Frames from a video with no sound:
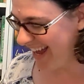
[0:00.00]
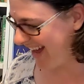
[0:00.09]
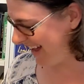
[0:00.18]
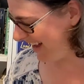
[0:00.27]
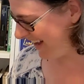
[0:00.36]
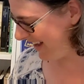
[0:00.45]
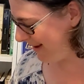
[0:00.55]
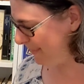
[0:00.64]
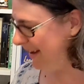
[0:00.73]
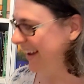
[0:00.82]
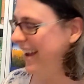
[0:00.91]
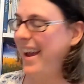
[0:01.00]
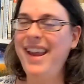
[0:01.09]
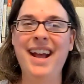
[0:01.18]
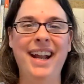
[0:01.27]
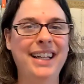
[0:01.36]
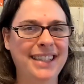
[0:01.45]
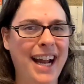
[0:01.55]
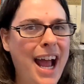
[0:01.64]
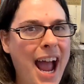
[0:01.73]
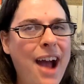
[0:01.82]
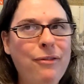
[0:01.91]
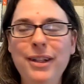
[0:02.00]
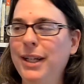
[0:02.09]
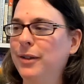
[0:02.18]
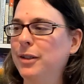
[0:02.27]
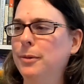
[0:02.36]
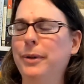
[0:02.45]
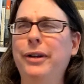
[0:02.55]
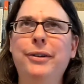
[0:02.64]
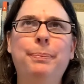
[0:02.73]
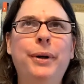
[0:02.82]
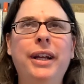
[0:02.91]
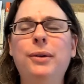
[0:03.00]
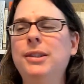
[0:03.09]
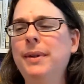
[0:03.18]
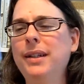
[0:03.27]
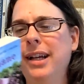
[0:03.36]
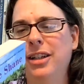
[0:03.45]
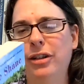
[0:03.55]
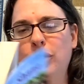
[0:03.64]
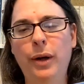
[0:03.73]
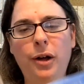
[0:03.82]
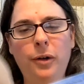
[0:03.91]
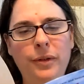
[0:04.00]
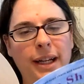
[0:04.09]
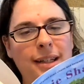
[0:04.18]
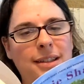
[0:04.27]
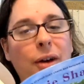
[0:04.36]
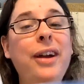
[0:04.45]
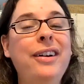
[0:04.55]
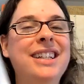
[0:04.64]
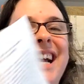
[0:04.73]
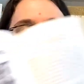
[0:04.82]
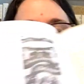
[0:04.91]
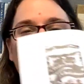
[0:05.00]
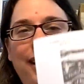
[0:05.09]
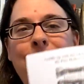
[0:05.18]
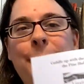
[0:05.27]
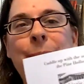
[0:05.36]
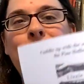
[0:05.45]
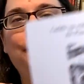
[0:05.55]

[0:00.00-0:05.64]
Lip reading: Yeah, and I said I have read the Christmas book. It was something like 12 days. Oh, here it is. Actually, it's right here.